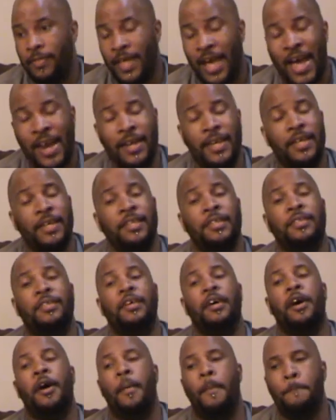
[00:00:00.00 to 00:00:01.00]
That
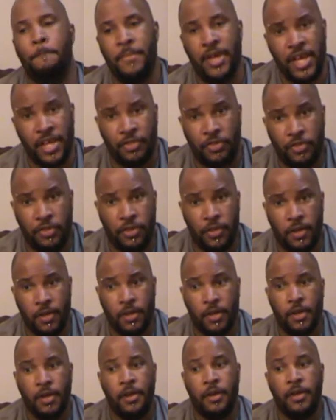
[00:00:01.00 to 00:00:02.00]
is a myth
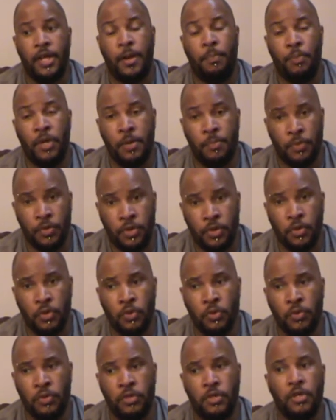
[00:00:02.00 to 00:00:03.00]
that people
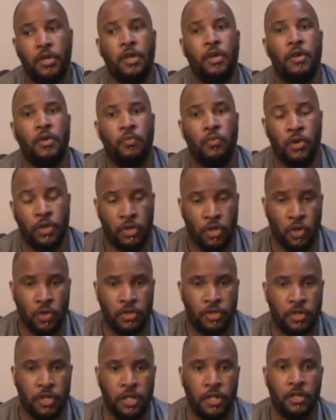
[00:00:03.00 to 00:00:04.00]
use.
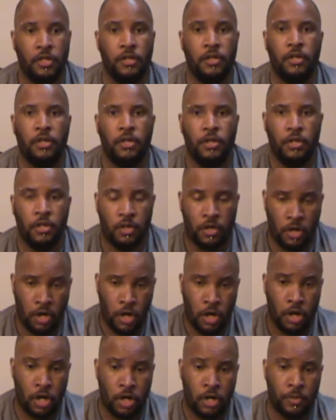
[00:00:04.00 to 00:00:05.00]
Reducing your
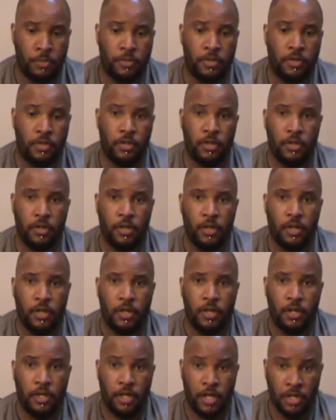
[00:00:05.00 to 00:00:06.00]
carbs
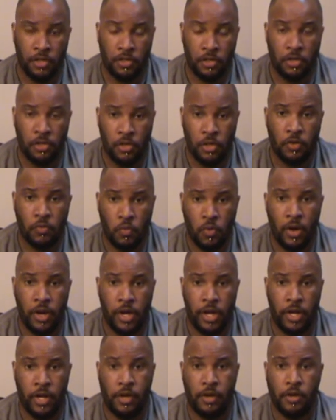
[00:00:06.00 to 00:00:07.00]
is a good
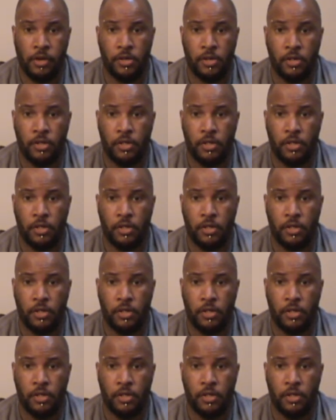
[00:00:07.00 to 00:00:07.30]
way